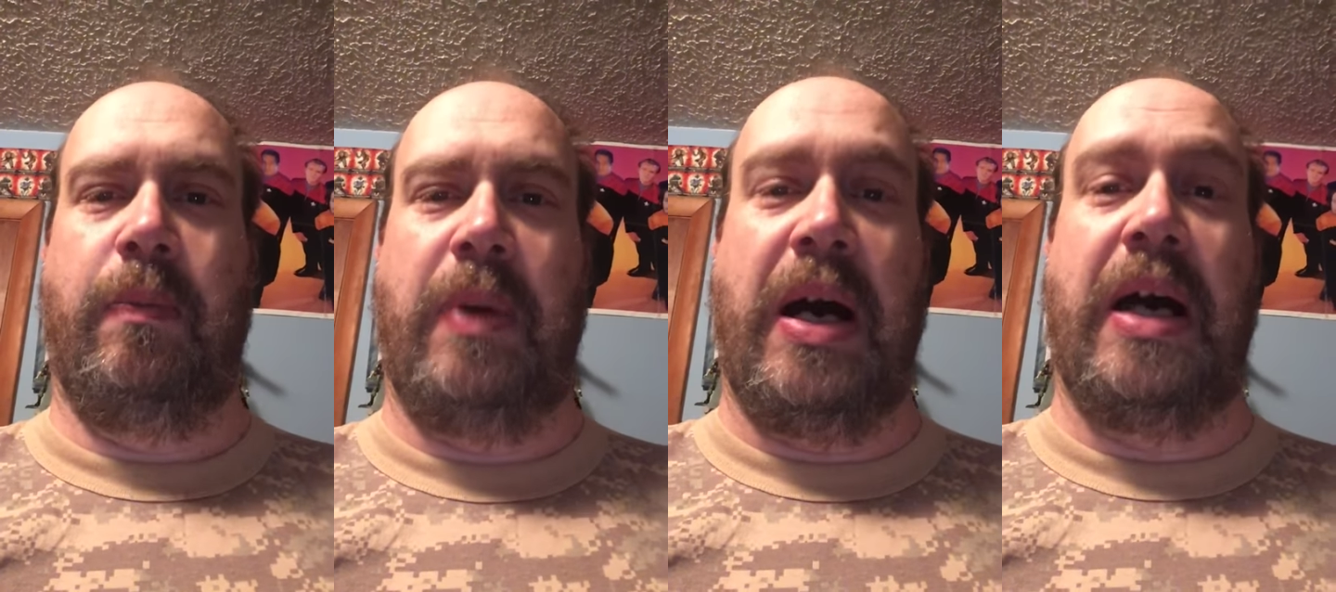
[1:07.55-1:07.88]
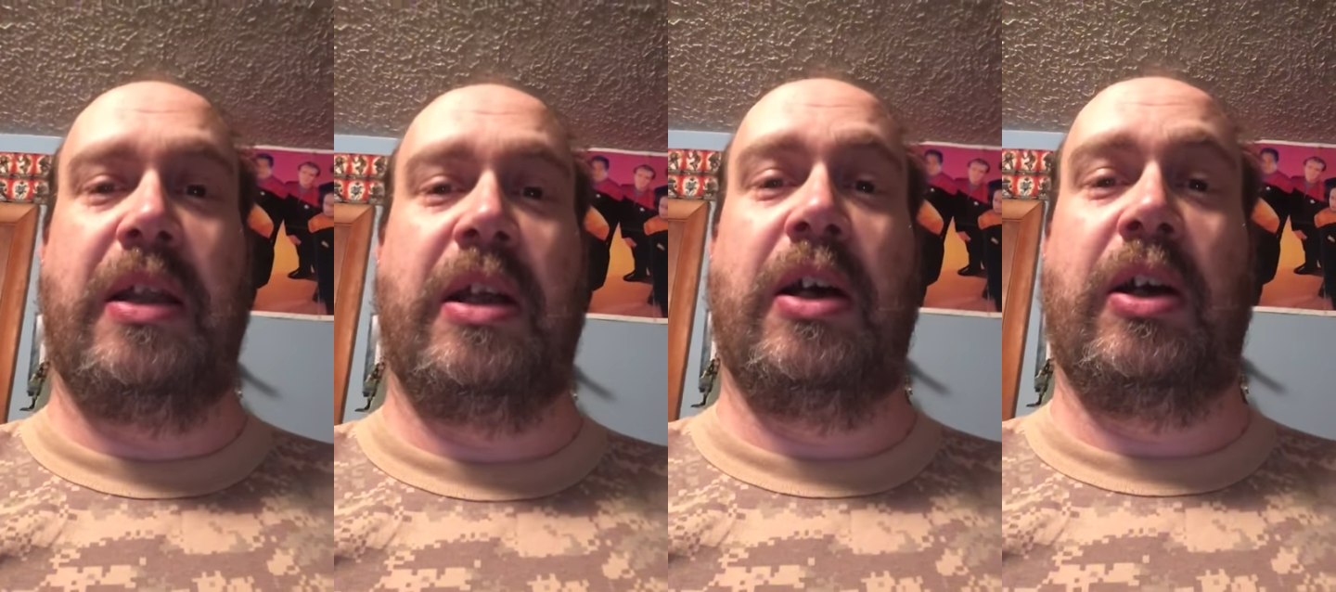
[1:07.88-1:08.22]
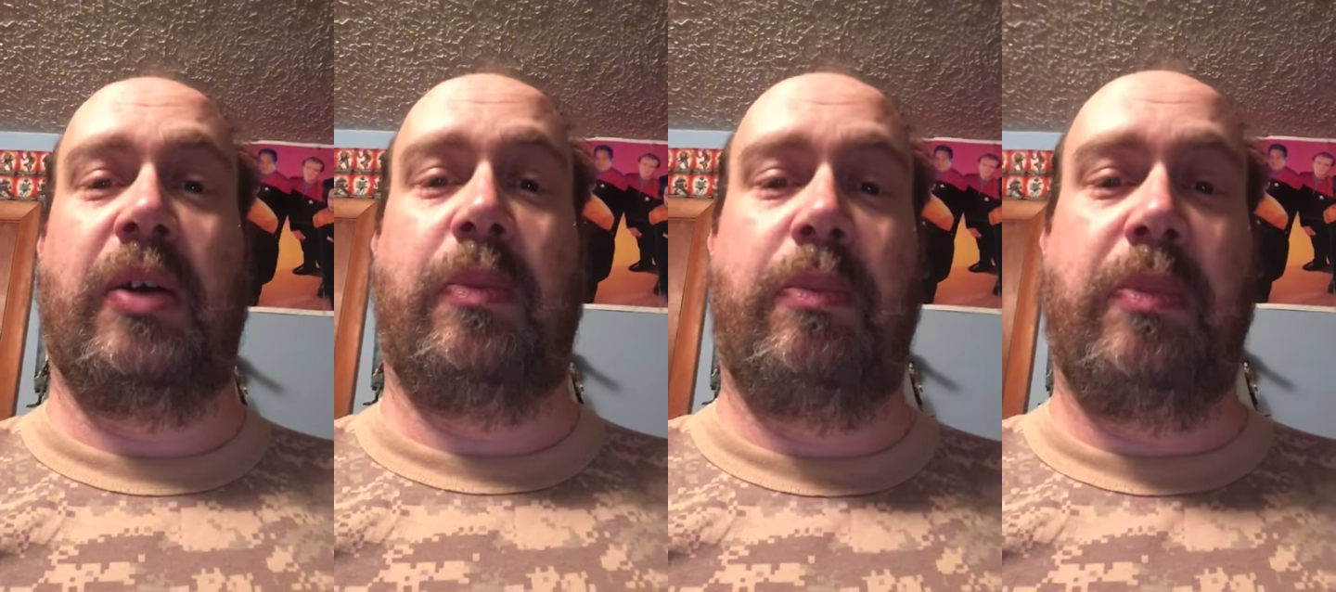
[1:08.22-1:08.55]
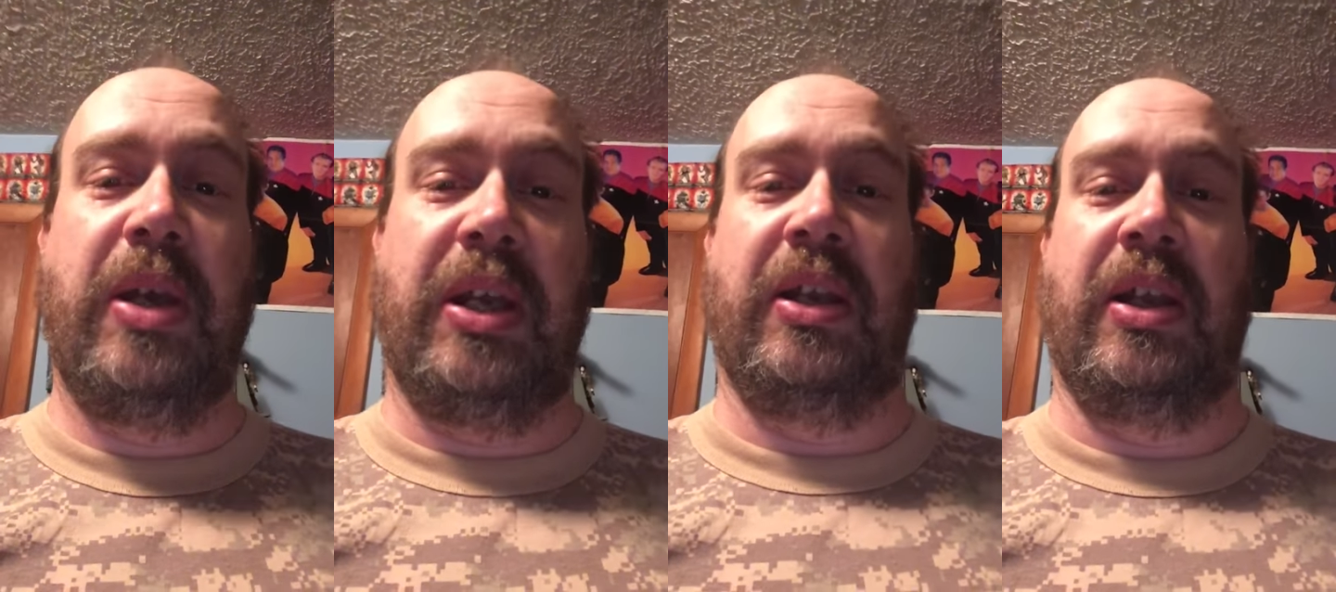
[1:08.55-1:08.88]
potluck
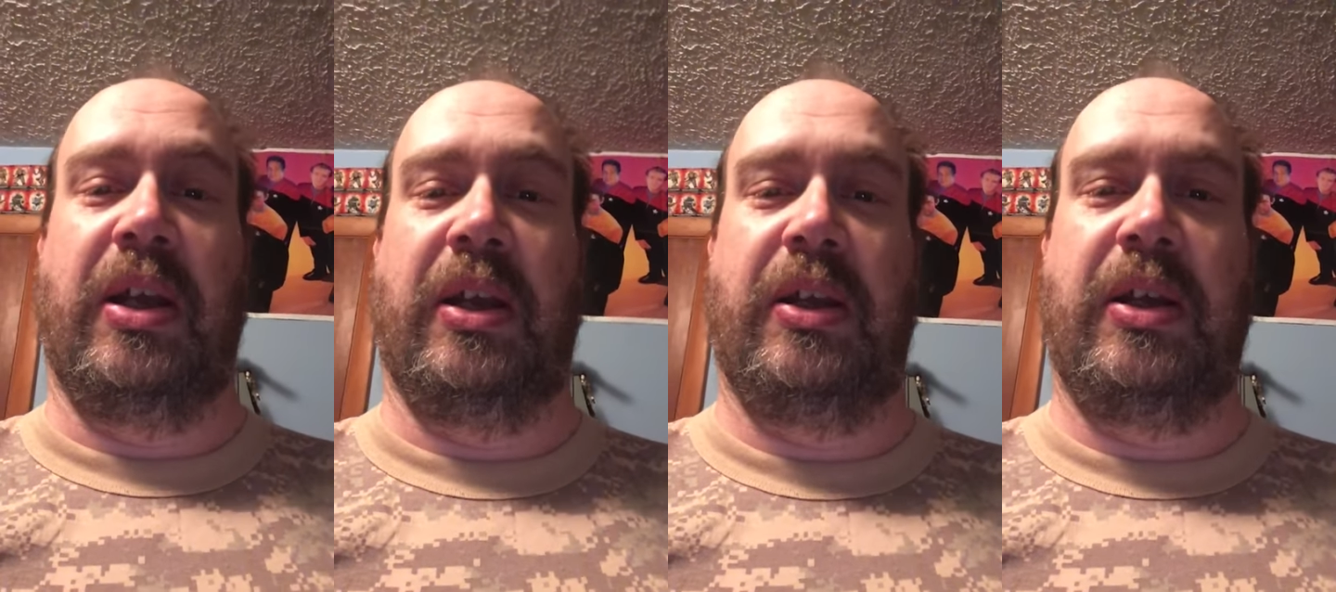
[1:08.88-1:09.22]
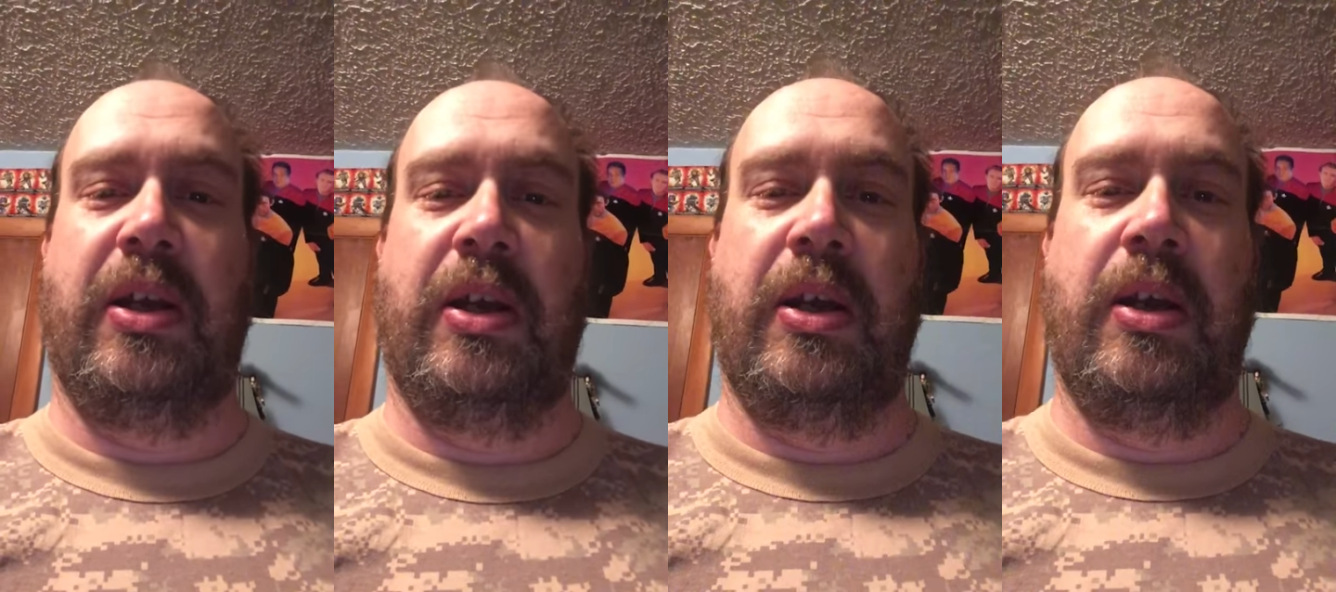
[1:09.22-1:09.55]
picnic